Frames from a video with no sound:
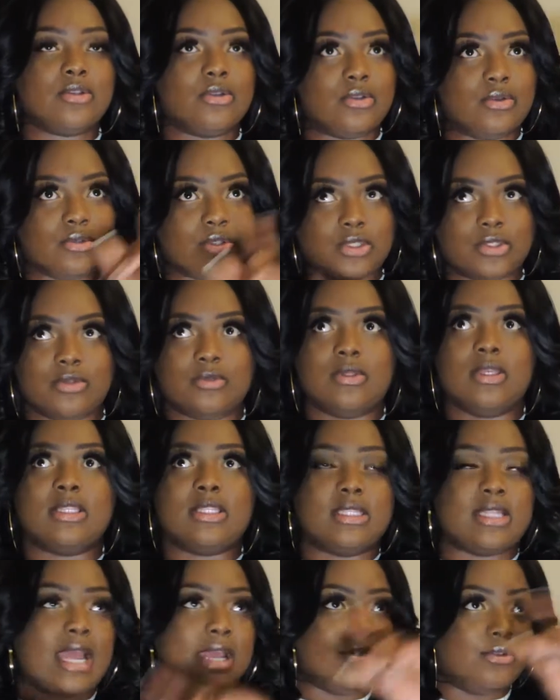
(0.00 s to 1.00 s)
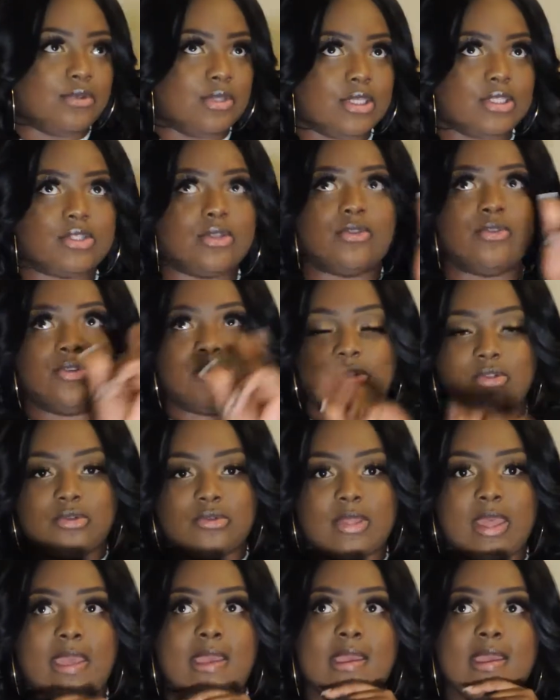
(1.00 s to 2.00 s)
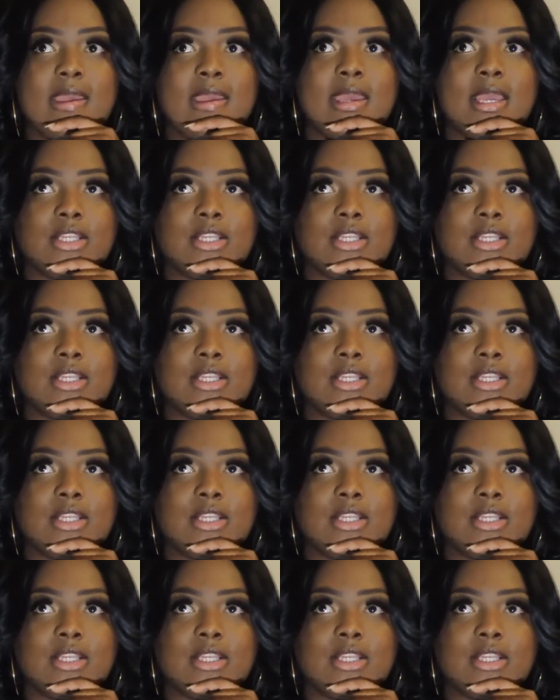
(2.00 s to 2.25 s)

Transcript: so you should do this. And I do this, so you should do that.